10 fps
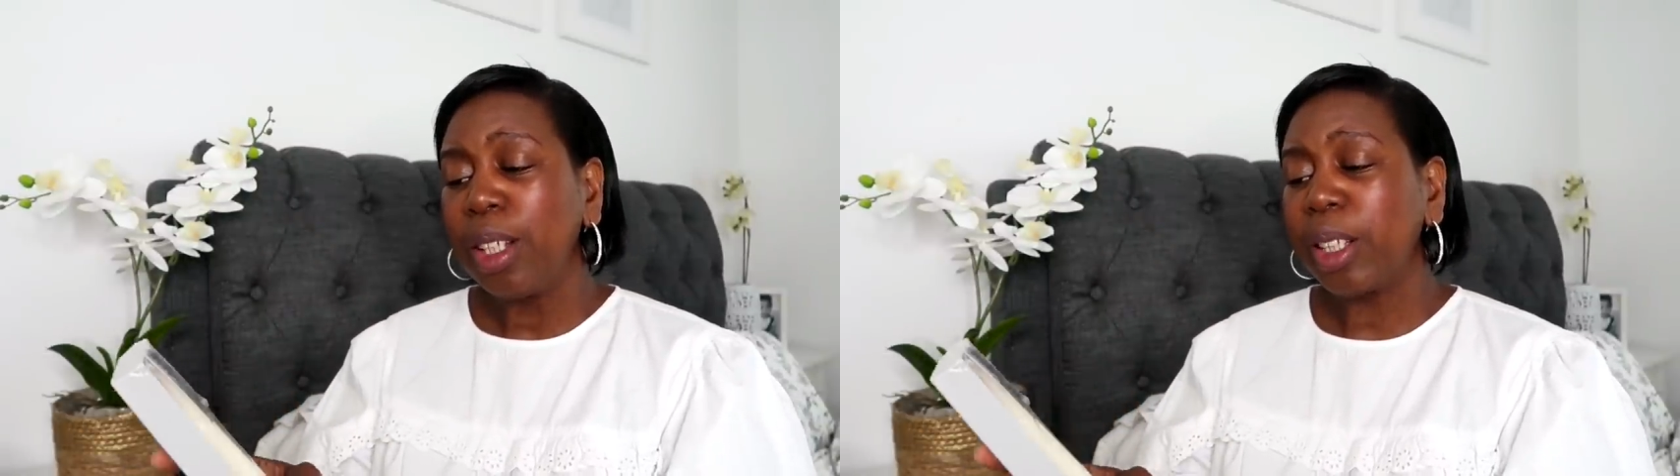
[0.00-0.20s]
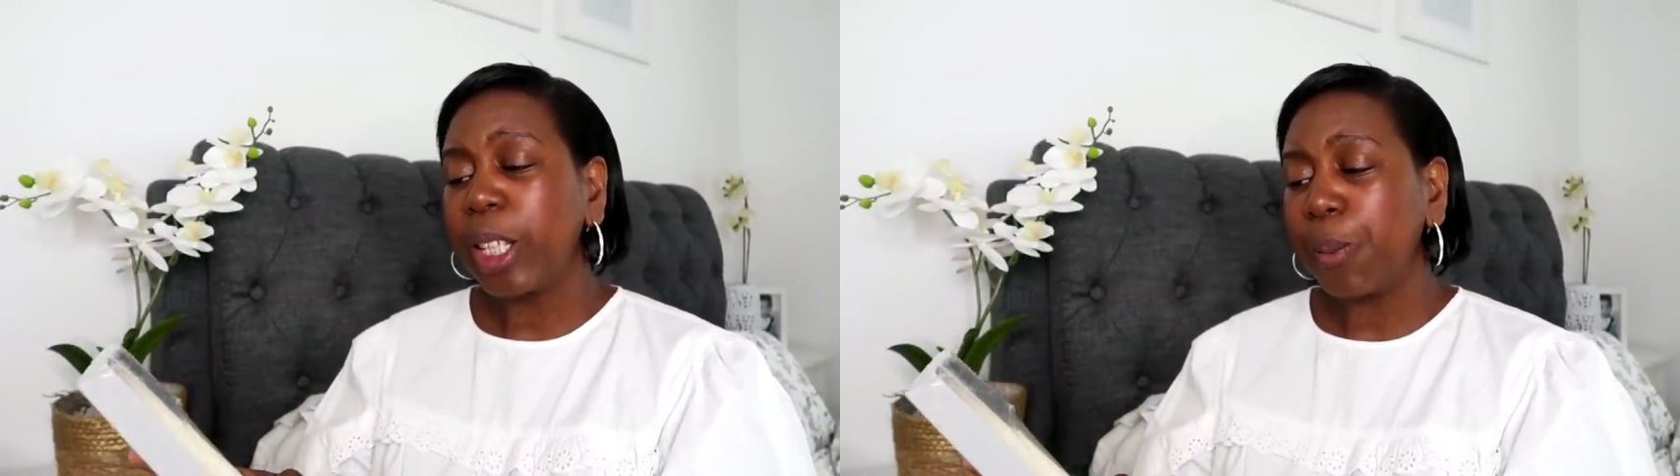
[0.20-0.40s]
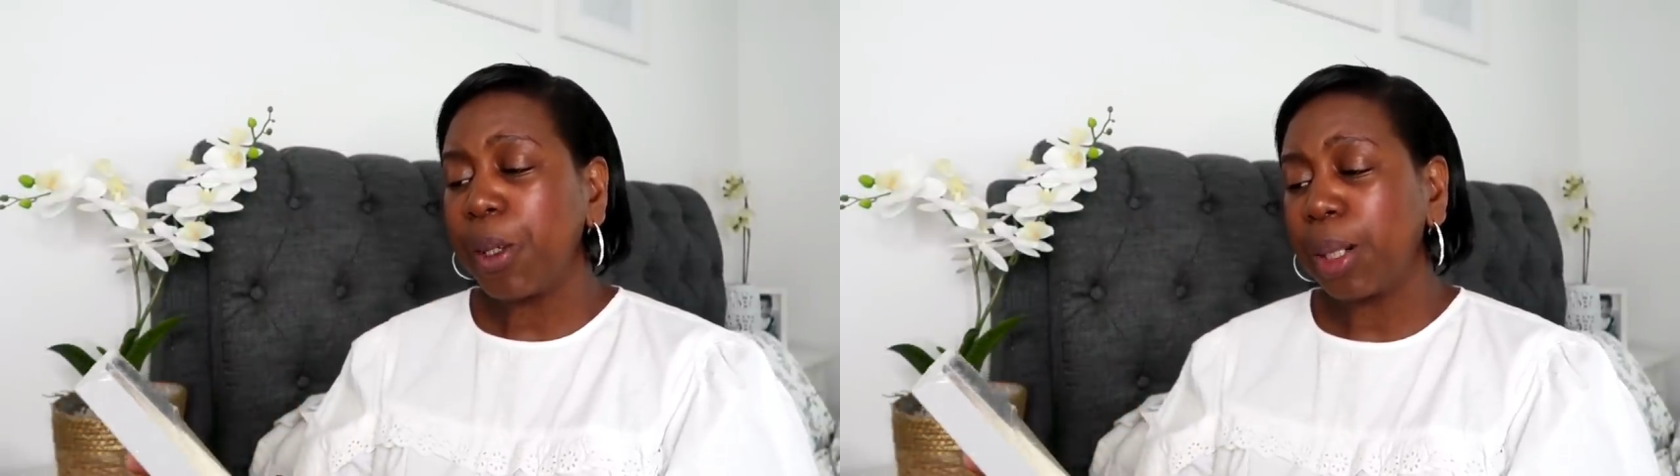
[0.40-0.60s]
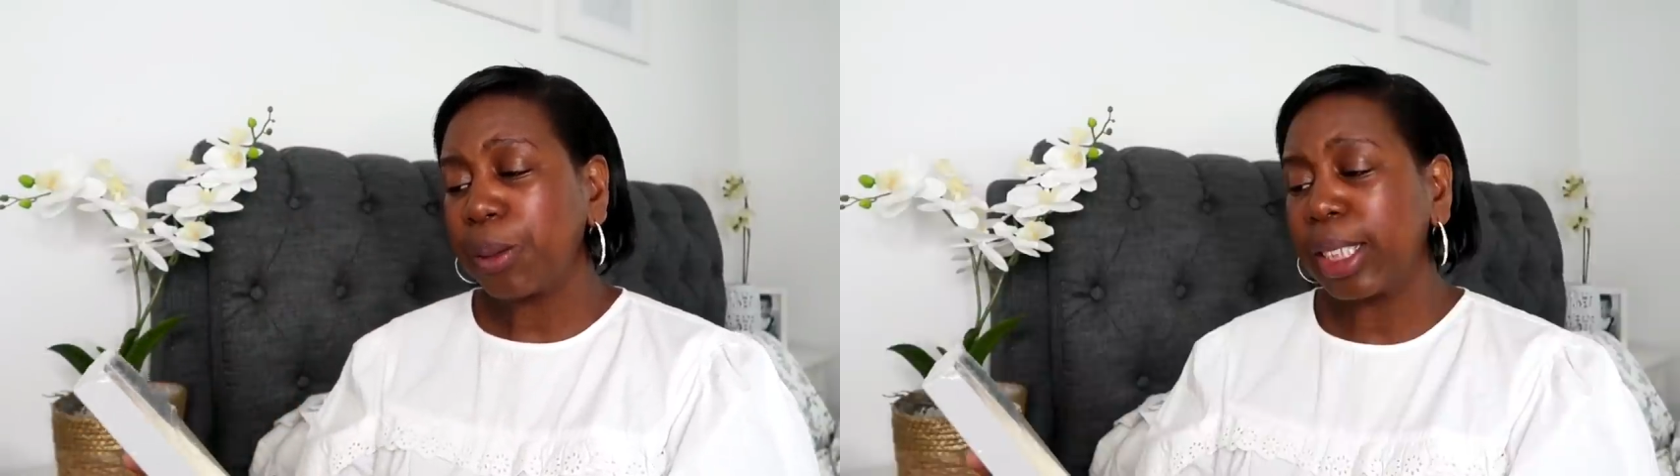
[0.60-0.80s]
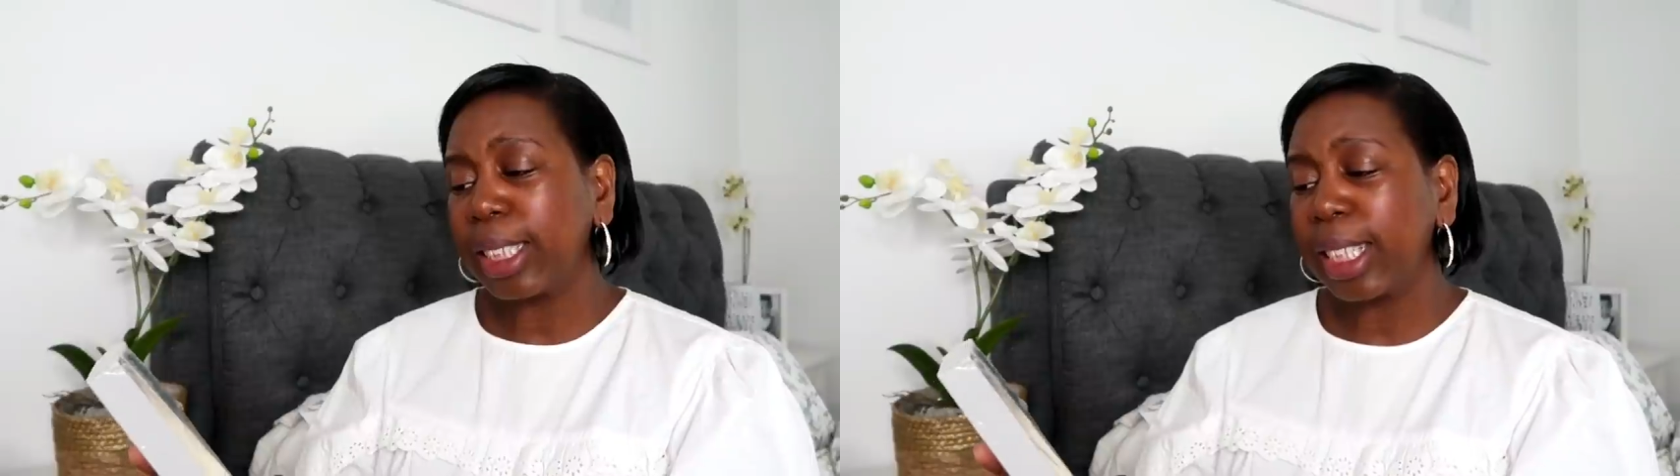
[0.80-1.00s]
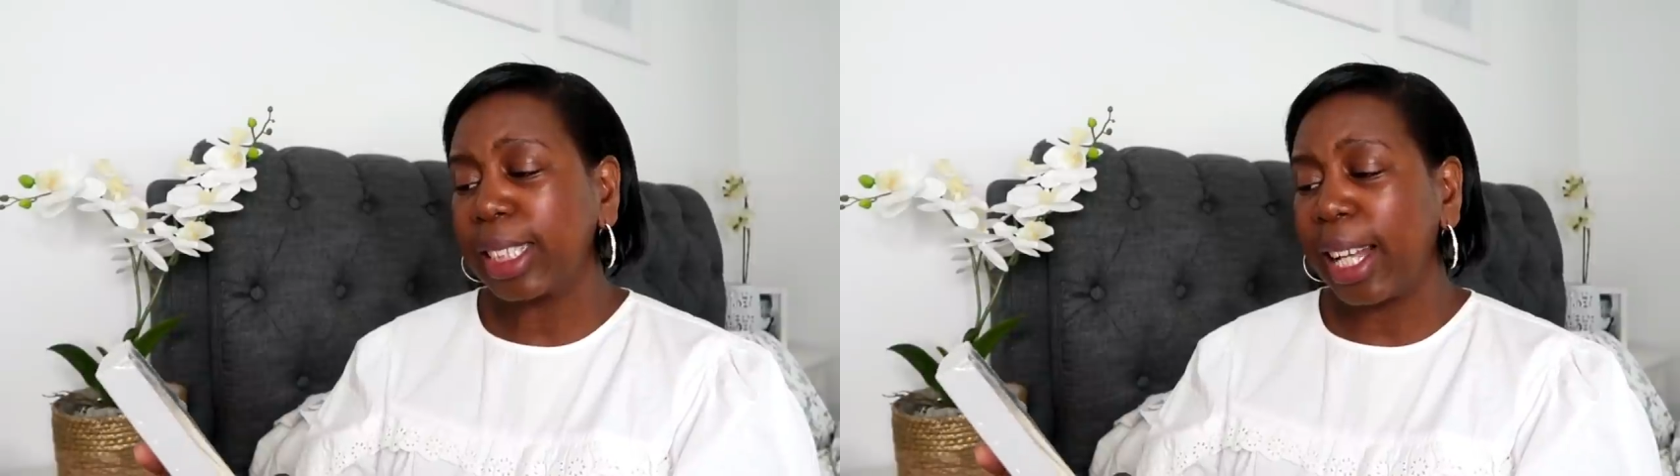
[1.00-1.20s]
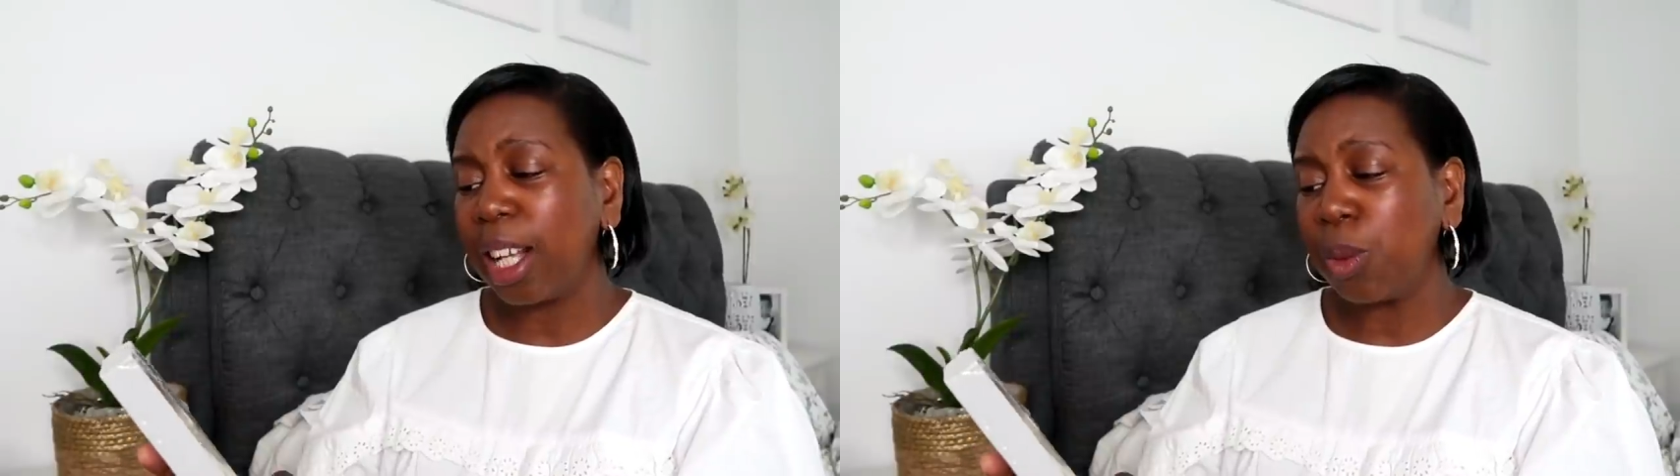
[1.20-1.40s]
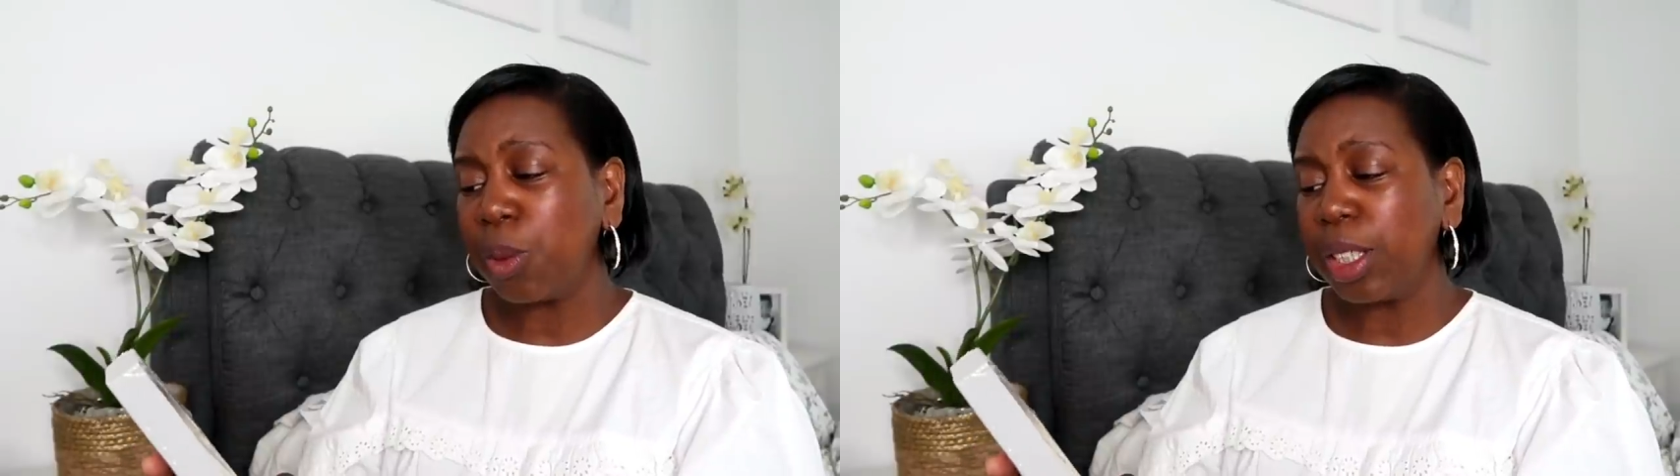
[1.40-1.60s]
These burn up to 6
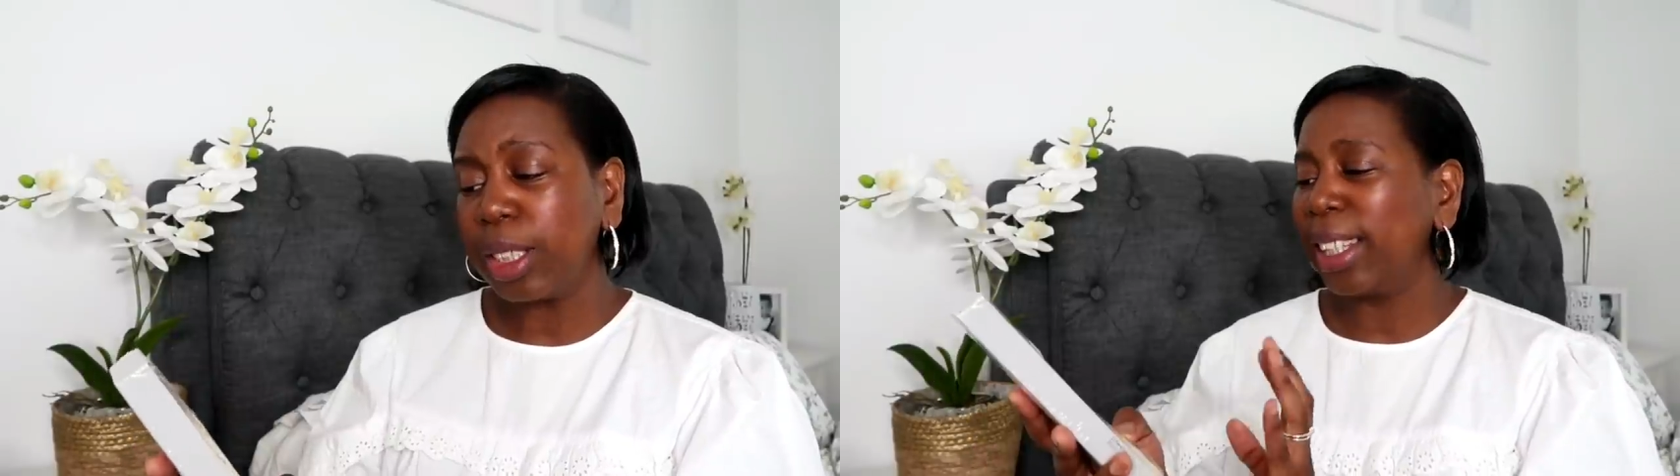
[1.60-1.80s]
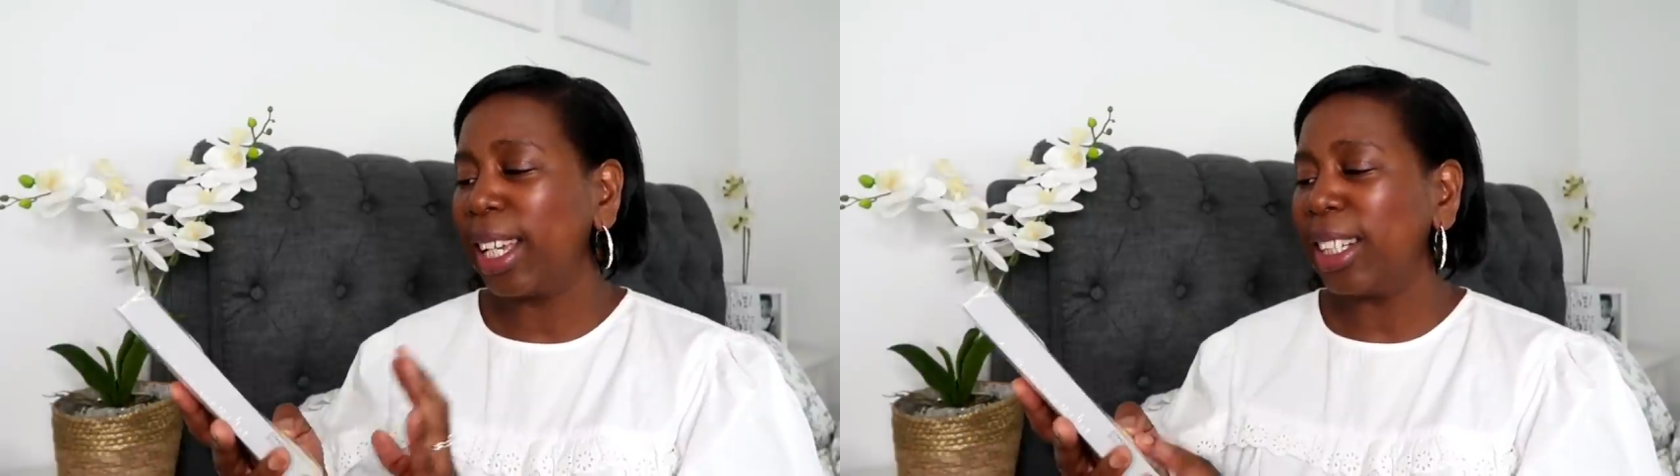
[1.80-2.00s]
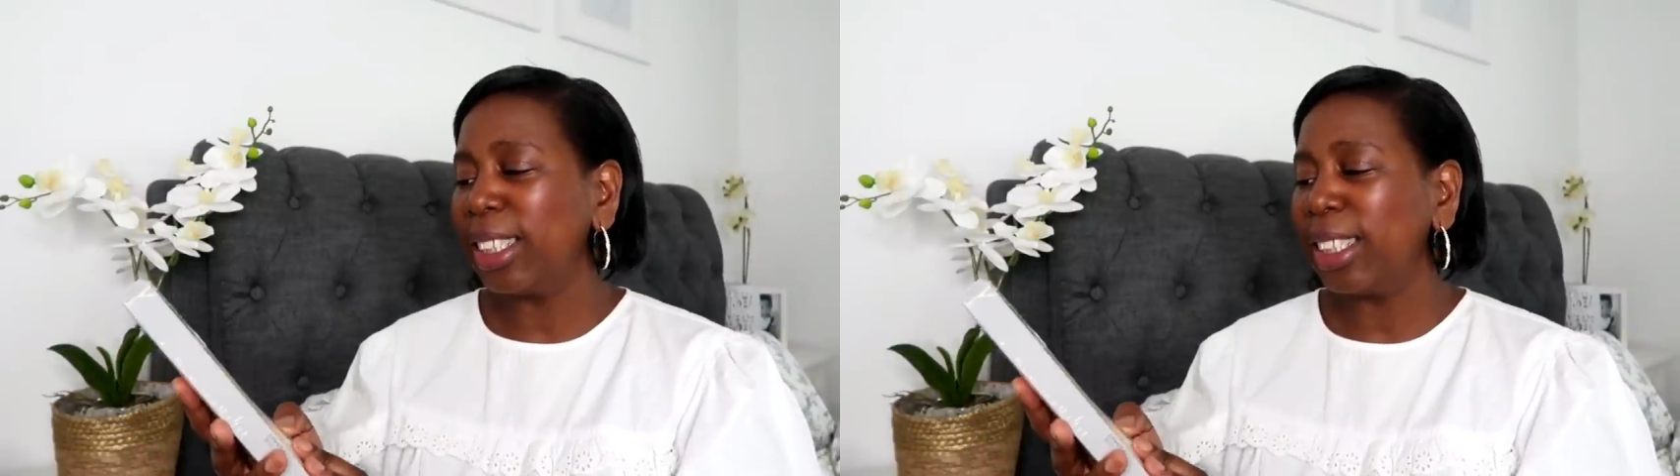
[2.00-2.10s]
hours and they're